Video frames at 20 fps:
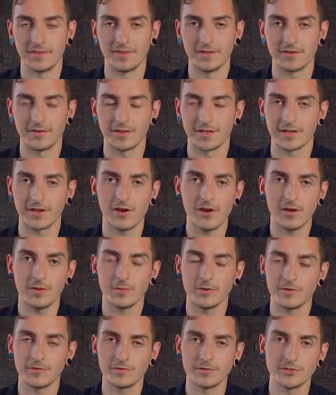they were like, all
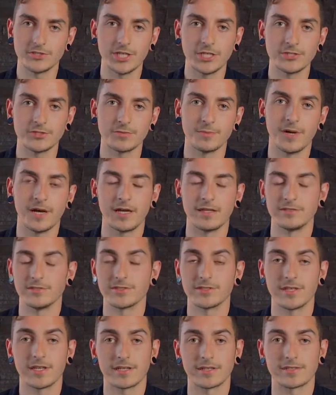right, well, if you change your mind,
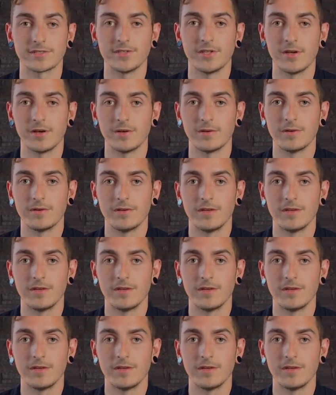just let us know.